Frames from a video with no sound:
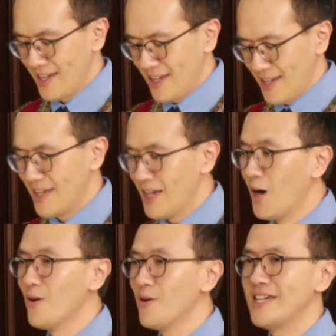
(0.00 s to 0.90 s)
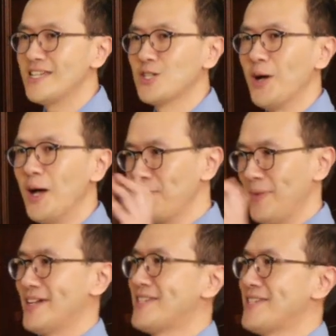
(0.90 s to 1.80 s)
He holds his
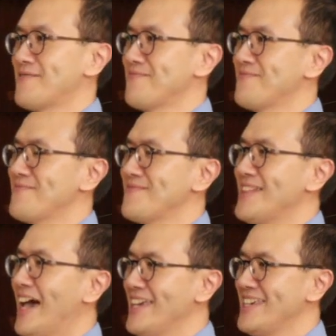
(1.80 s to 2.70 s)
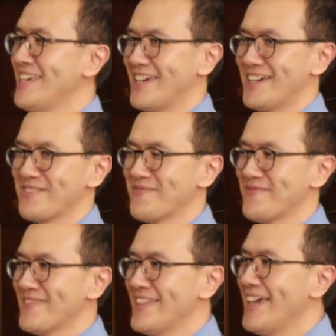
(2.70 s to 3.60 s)
trumpet right here,
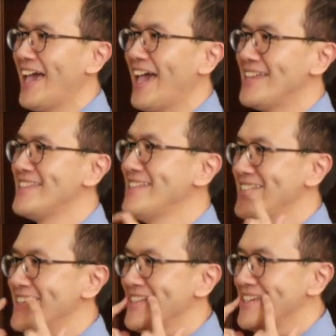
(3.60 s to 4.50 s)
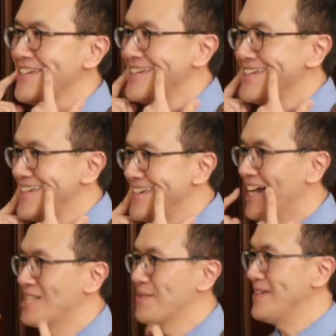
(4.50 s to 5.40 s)
and he
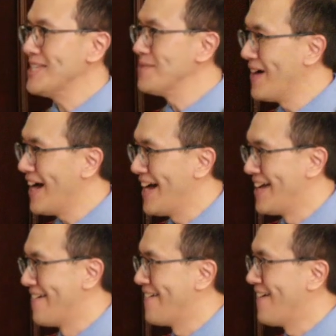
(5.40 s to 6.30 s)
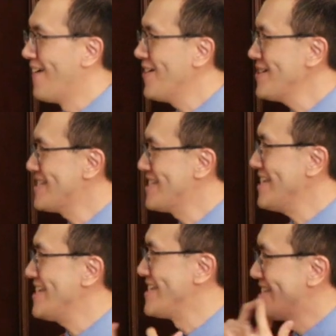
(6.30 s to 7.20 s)
had a big smile, all his
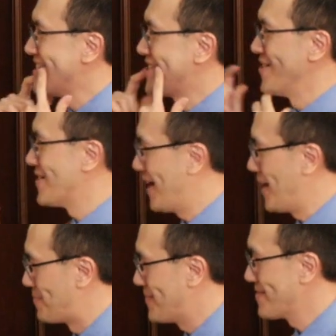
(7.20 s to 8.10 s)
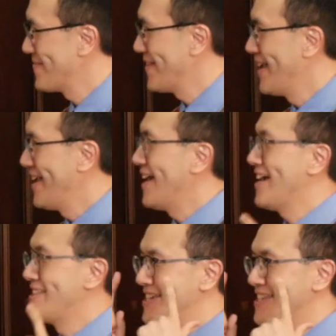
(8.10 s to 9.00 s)
teeth showed up,
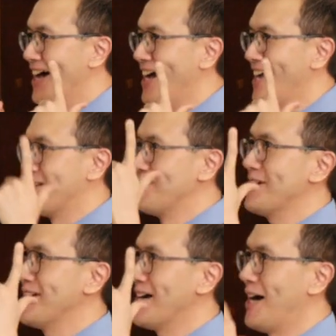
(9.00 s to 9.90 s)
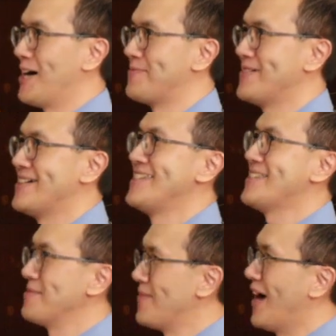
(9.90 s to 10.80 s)
and his eye looking up and
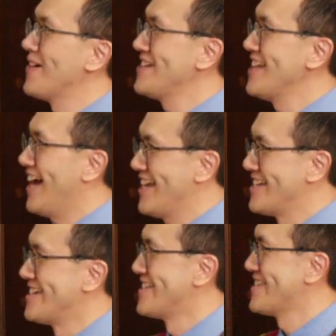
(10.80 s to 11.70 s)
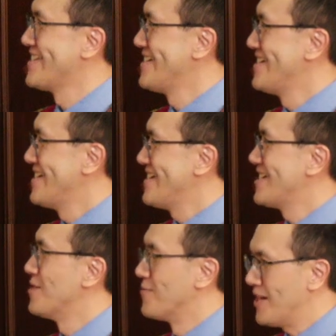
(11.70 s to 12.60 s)
smiling like this. It's
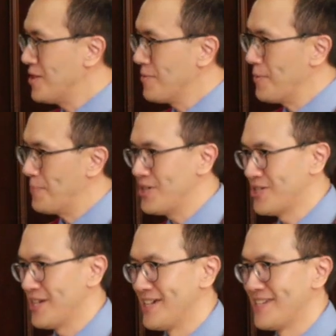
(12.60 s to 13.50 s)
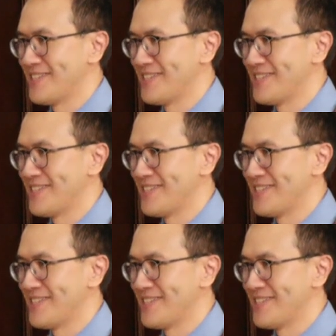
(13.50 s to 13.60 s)
a wonderful picture.